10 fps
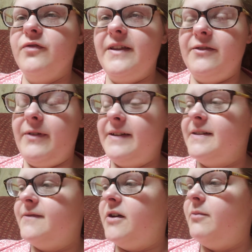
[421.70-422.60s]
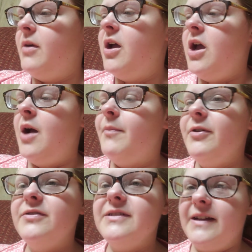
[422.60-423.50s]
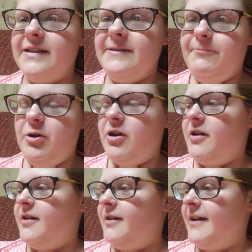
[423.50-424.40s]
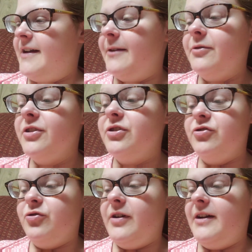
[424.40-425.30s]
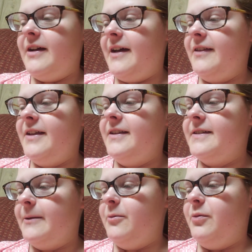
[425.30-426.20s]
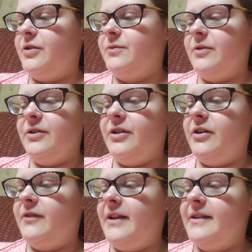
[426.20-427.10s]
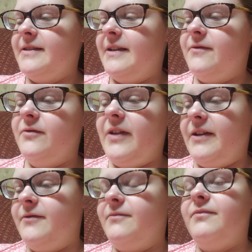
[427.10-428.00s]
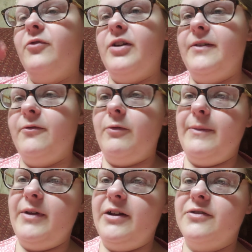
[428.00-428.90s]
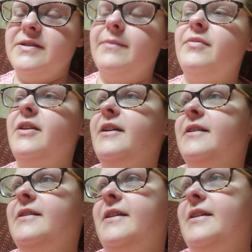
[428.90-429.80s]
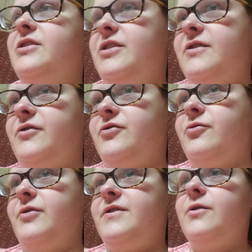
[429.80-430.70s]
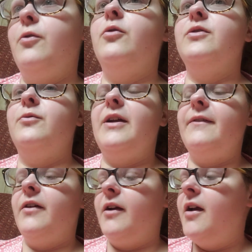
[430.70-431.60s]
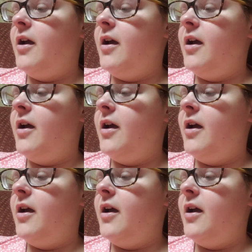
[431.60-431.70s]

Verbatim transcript: than the rest of them, but it was a nice book and I really enjoyed it. I like these type of books where, you know, like it's like four different women or something, and then they each get their stories told and whatever.